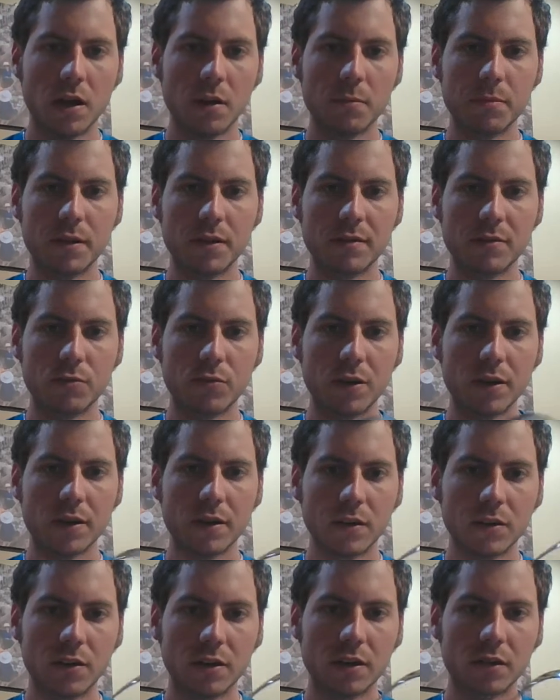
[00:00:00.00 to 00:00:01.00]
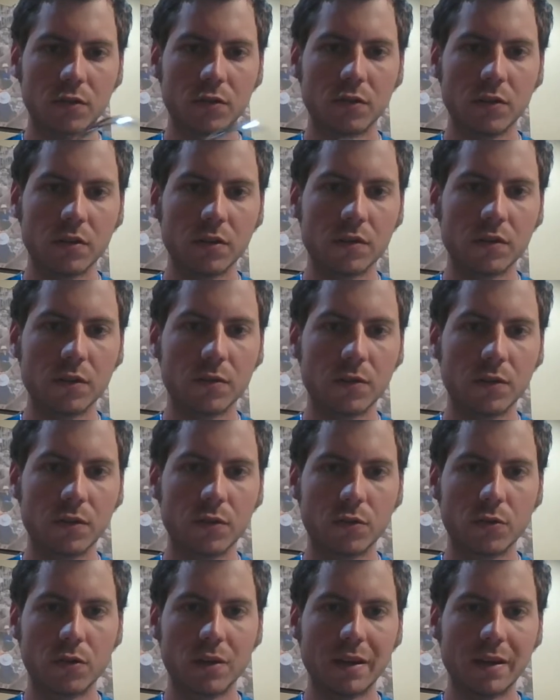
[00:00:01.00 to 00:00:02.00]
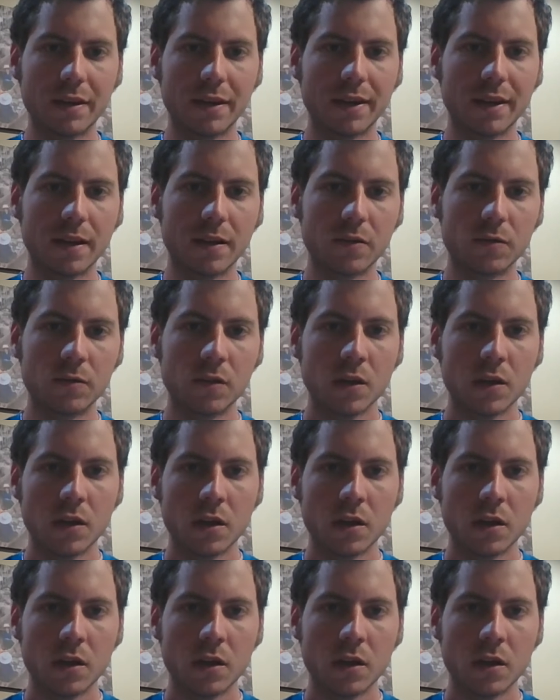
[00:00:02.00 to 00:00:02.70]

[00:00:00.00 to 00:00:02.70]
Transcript: This right here actually is a visual aid I have.